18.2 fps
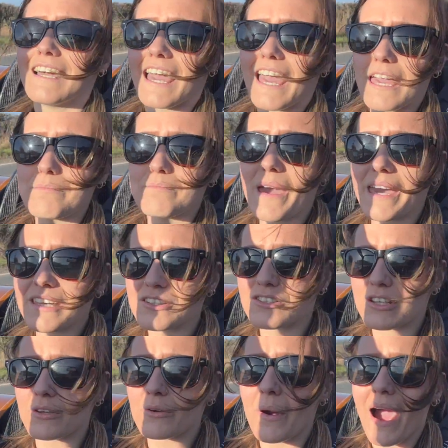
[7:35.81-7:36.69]
It makes
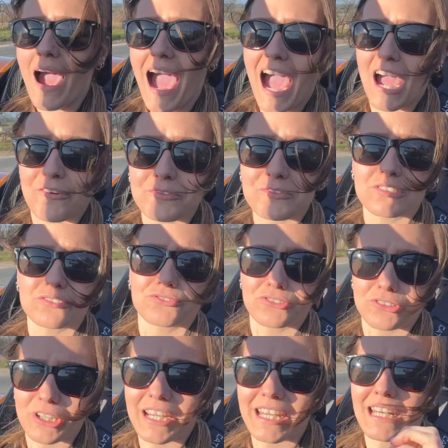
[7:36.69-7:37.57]
you have to
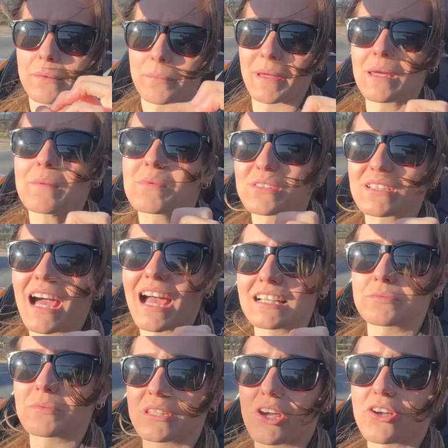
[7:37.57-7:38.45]
really be
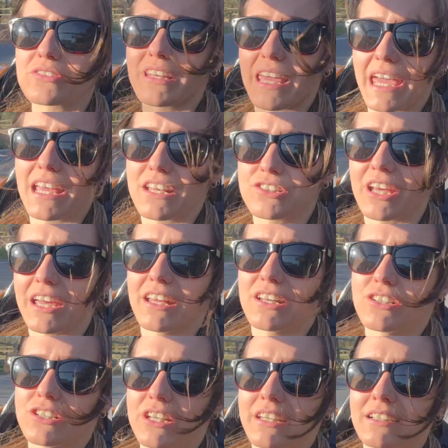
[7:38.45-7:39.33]
precise with those gear
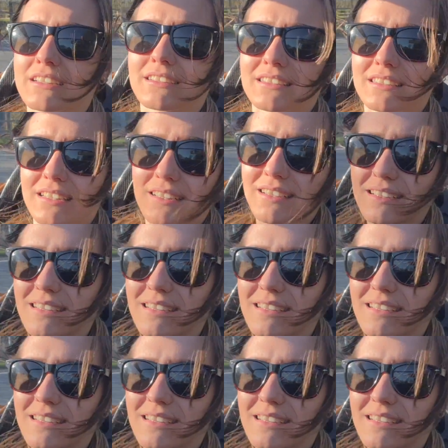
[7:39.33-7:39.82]
changes.